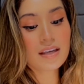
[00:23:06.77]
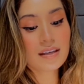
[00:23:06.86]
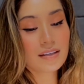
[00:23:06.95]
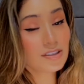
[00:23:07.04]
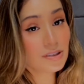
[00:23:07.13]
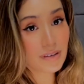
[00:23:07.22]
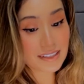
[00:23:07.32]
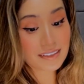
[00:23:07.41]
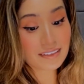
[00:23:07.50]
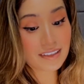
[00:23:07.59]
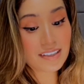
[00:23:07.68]

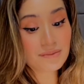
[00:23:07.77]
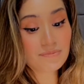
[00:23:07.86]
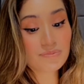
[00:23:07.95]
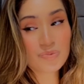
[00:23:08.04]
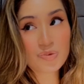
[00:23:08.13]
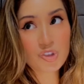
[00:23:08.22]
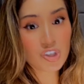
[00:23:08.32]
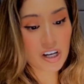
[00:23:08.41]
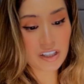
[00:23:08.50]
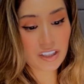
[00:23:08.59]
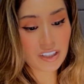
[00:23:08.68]
Interestingly,
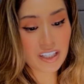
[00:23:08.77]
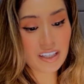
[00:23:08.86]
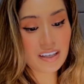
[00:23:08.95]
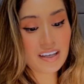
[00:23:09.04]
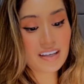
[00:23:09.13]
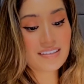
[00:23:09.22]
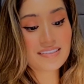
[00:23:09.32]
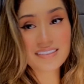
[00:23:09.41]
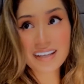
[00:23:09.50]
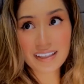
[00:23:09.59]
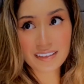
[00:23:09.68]
shockingly,
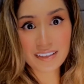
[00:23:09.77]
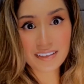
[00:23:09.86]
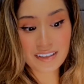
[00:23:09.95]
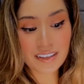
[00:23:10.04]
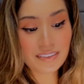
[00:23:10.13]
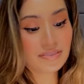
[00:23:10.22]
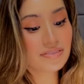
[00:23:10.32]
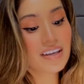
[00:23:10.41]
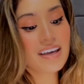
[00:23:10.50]
sadly enough,